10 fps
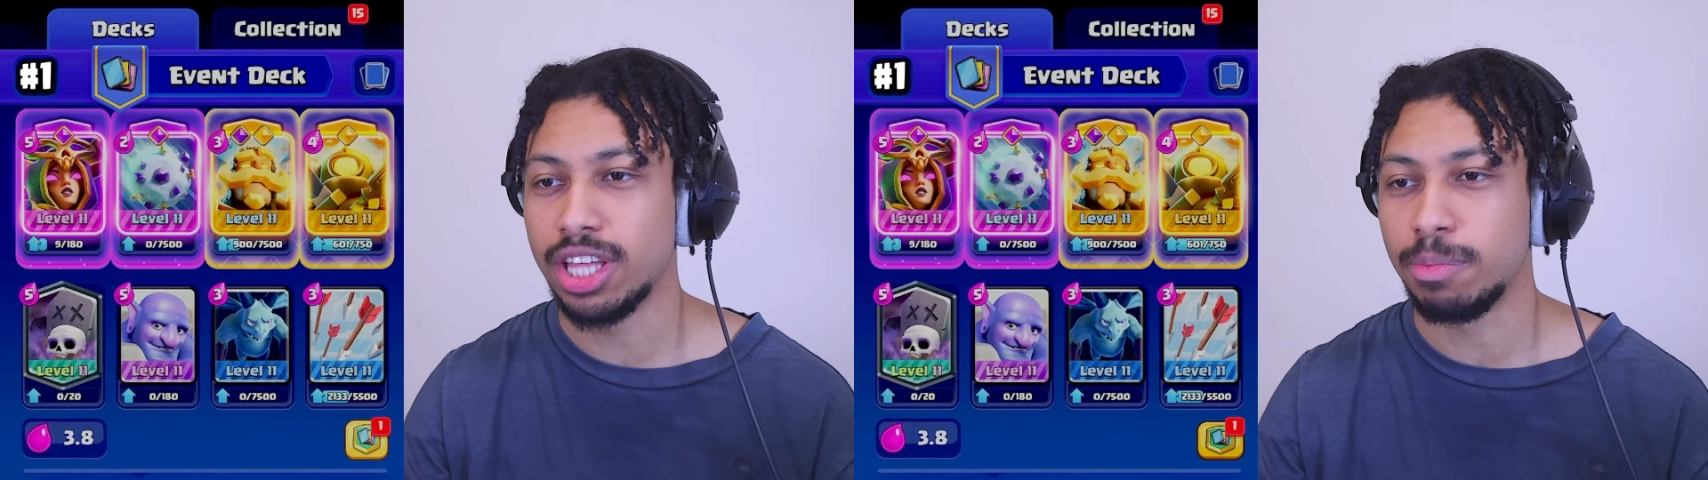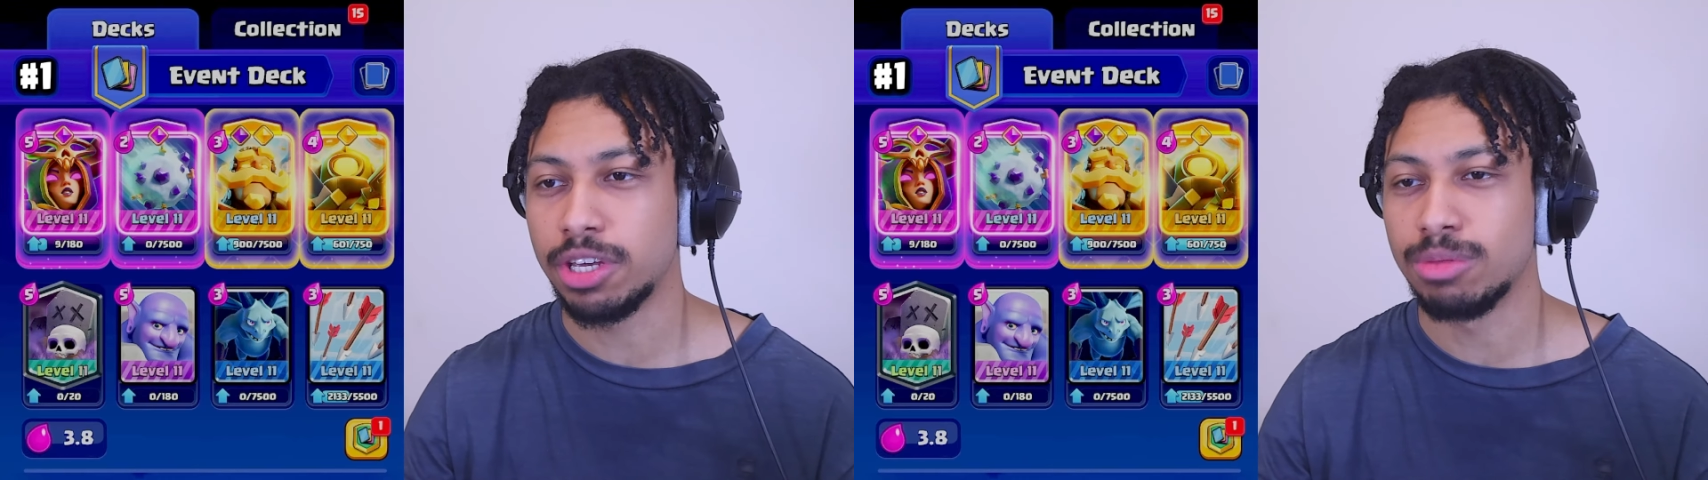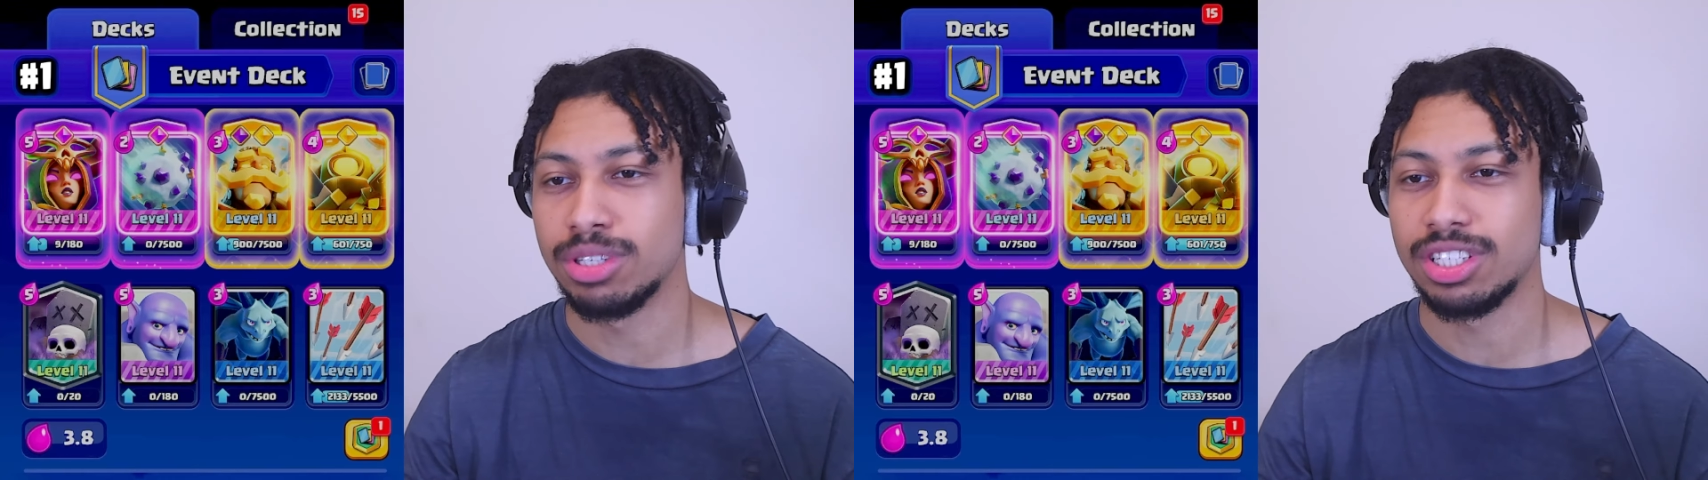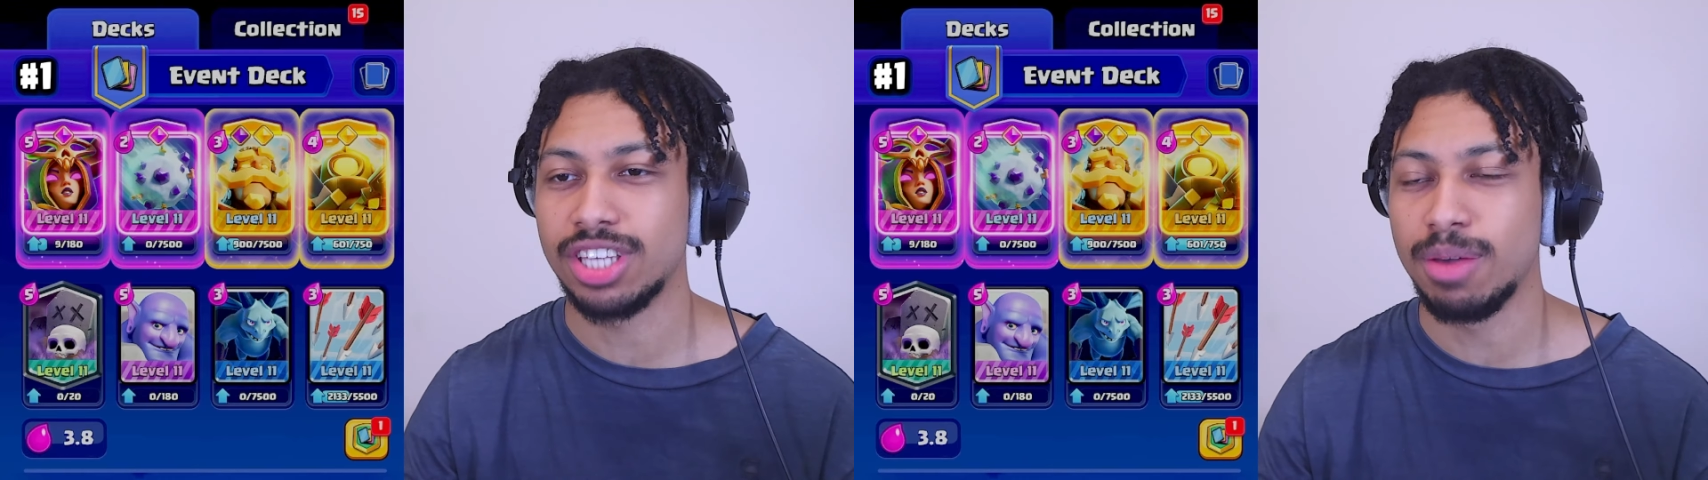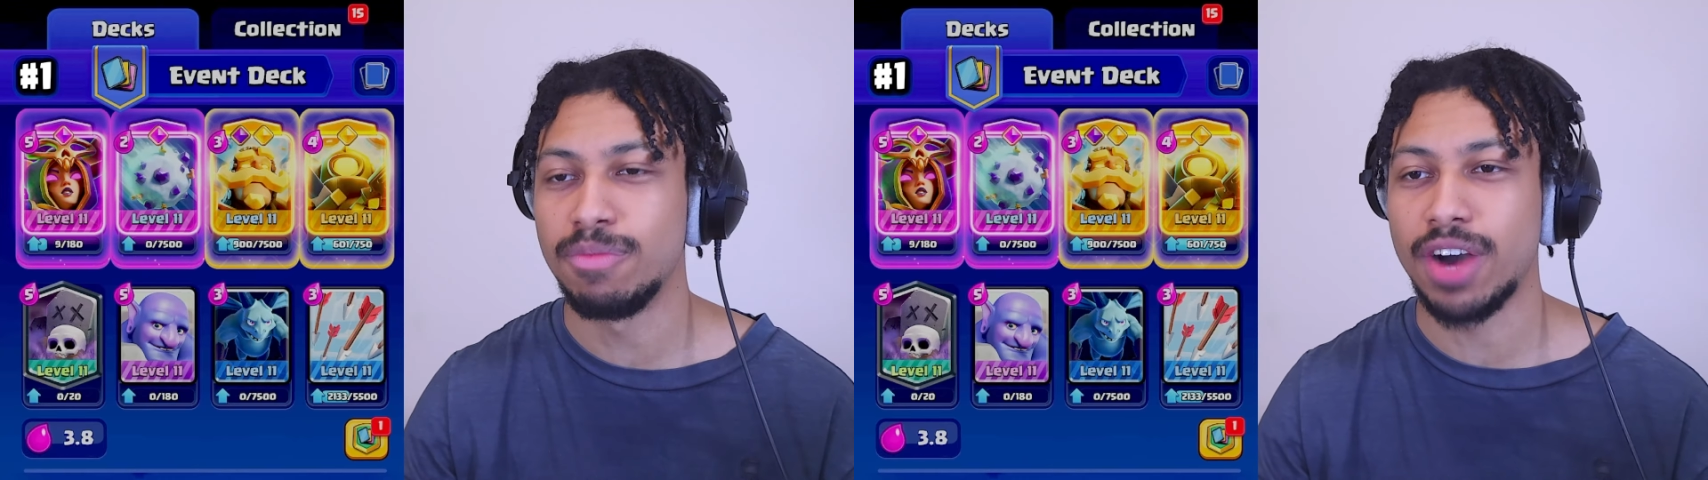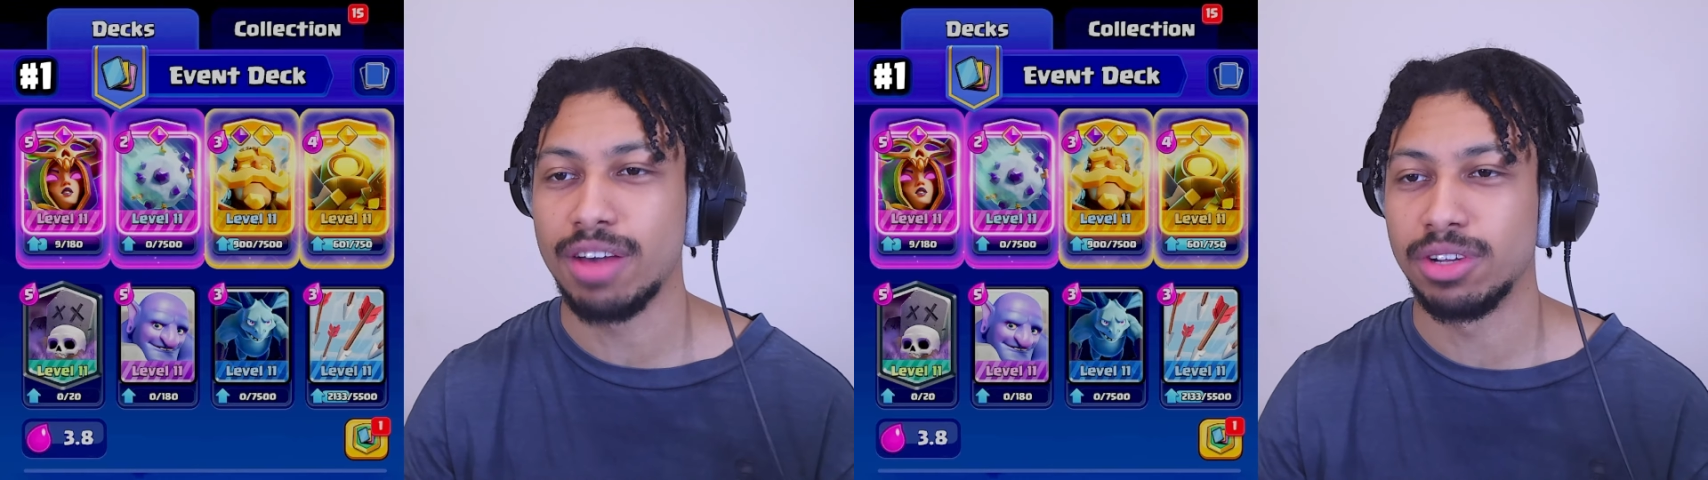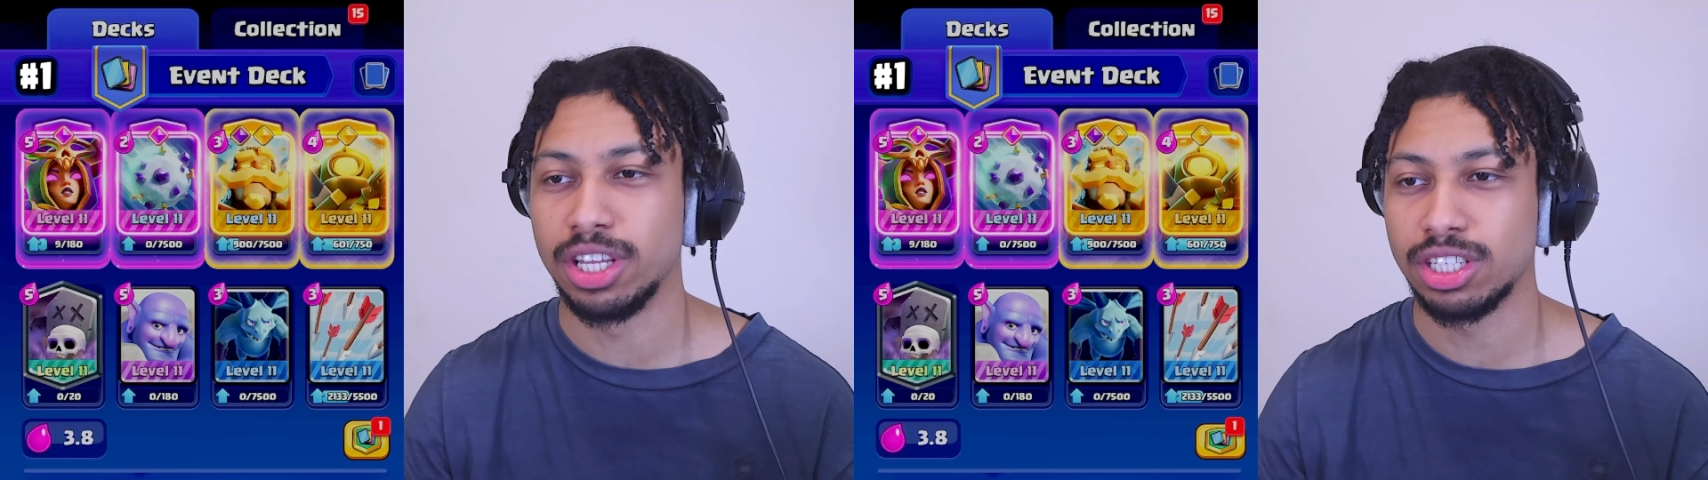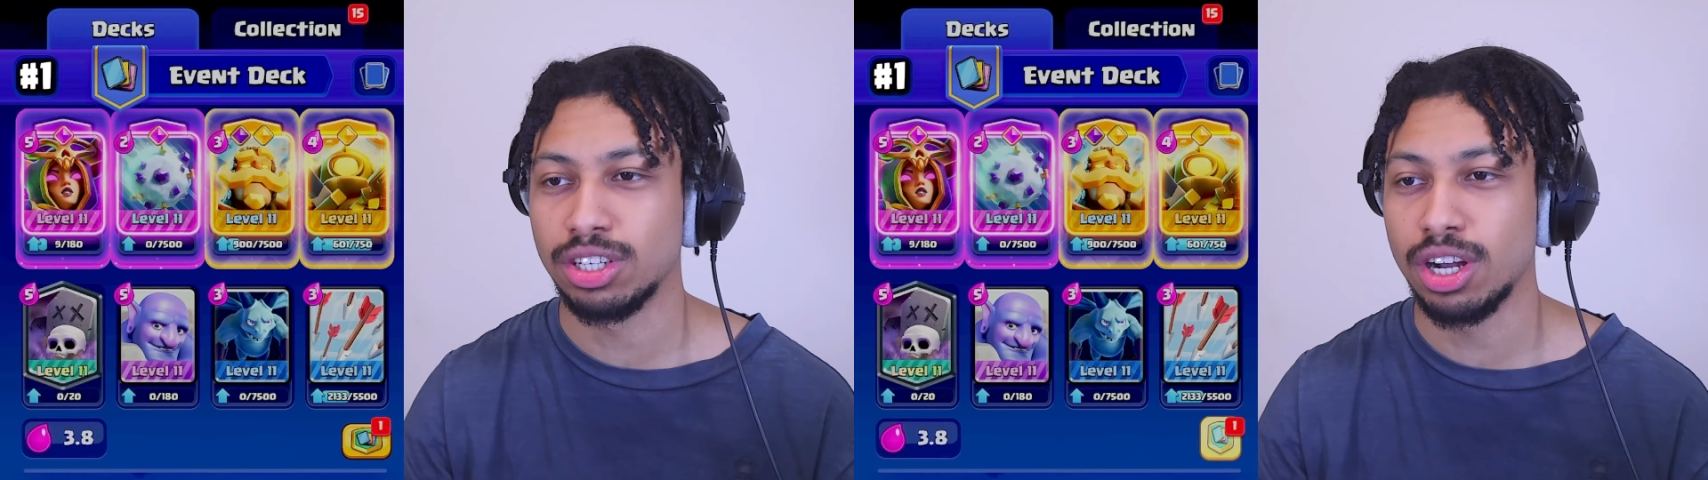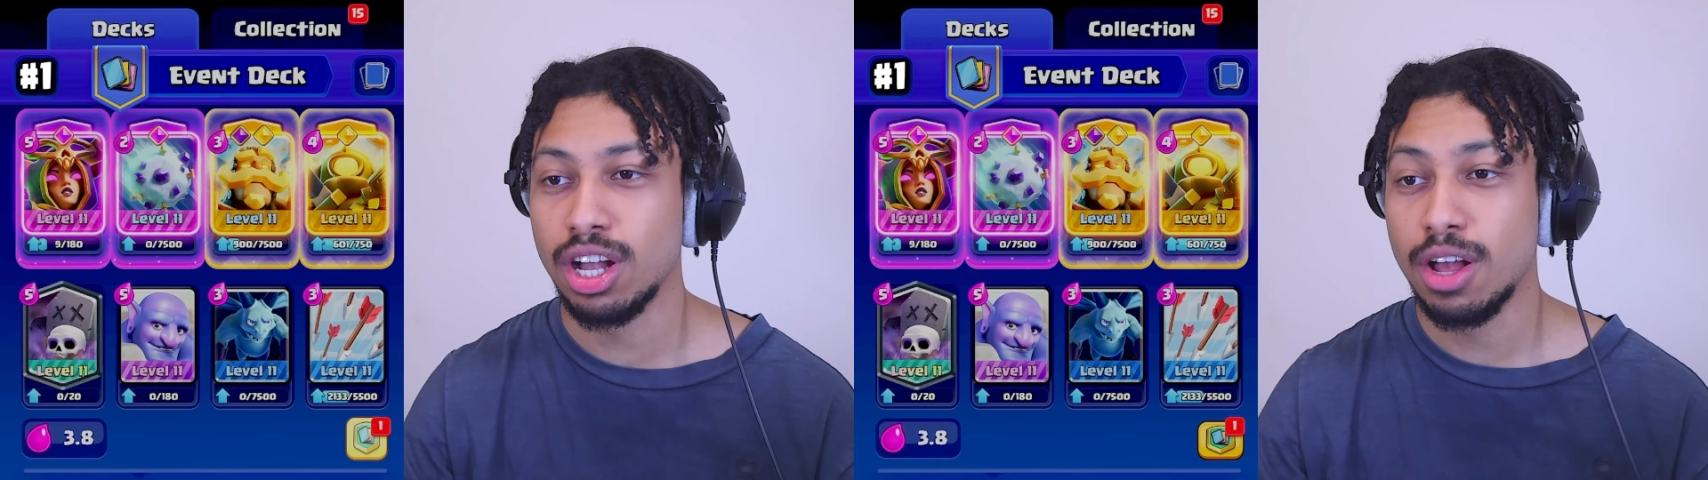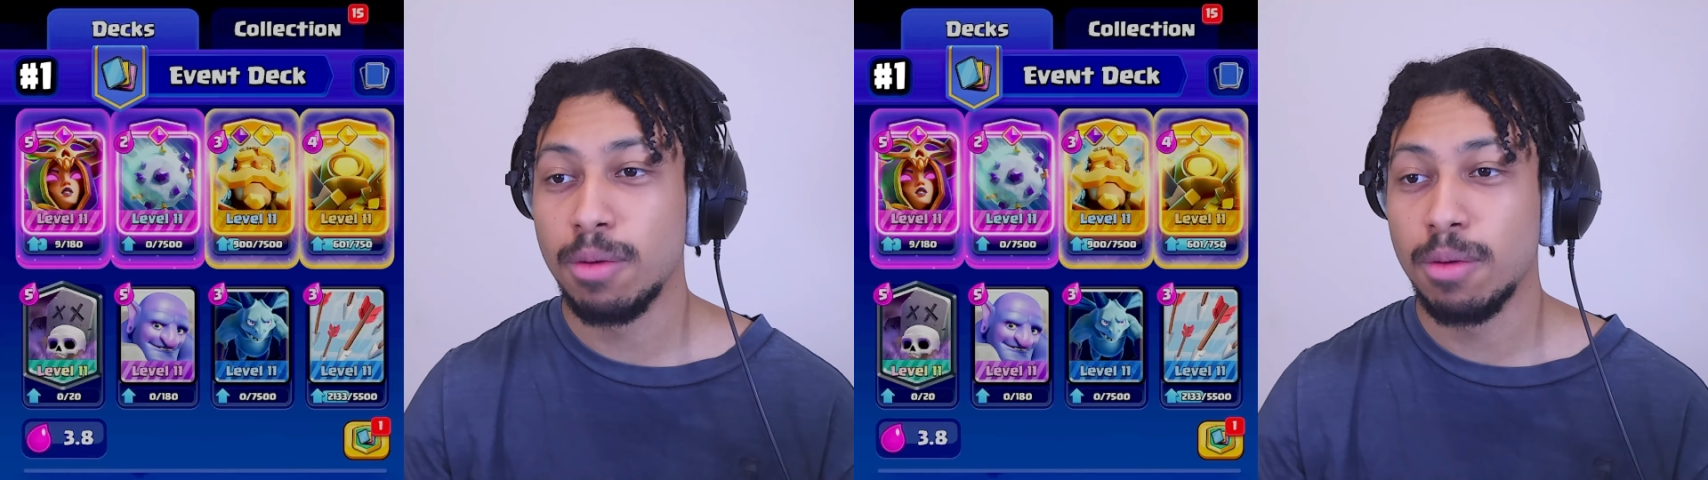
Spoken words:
that becomes the same 5 elixir,